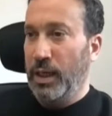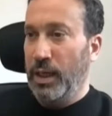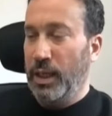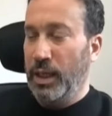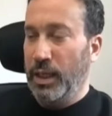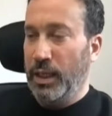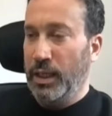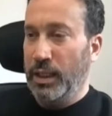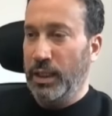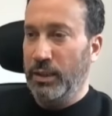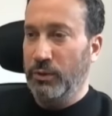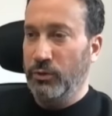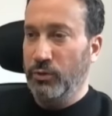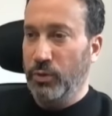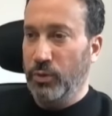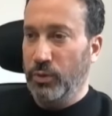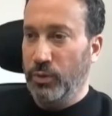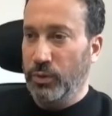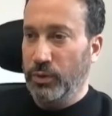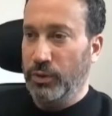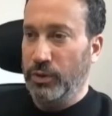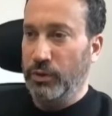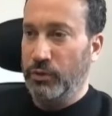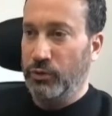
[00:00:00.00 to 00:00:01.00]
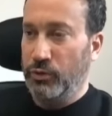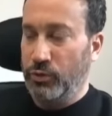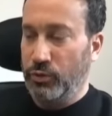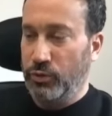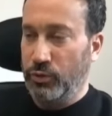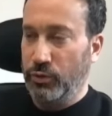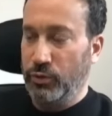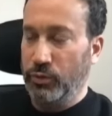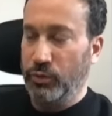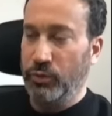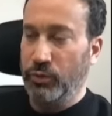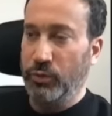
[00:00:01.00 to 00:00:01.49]
uh, in order
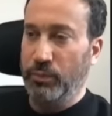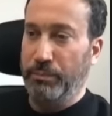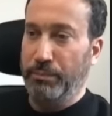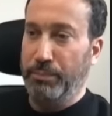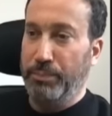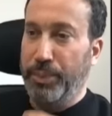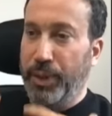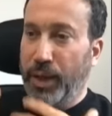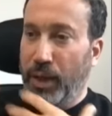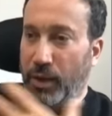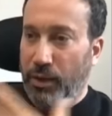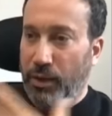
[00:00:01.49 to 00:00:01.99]
to